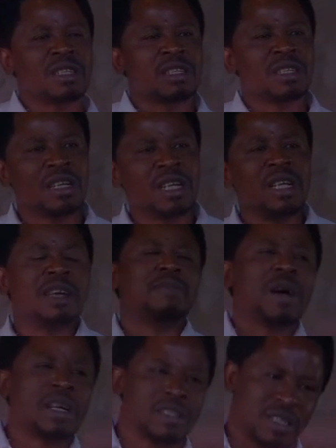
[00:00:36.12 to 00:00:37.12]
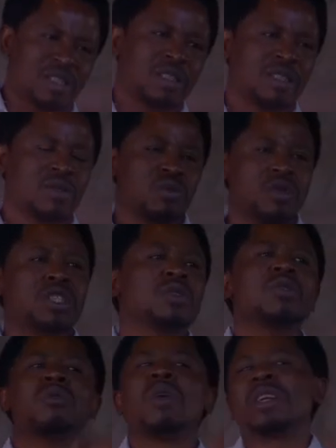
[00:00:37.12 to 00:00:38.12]
in the past, which no
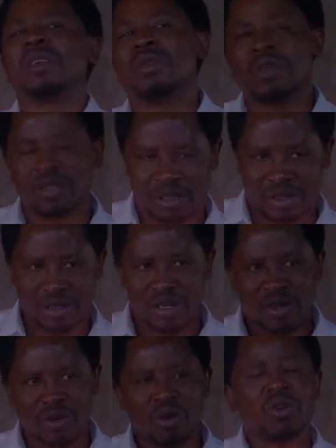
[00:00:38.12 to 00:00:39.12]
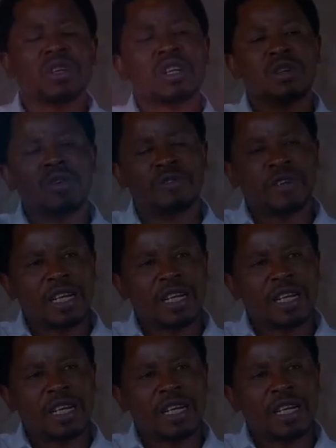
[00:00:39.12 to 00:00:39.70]
one knows, only your Father in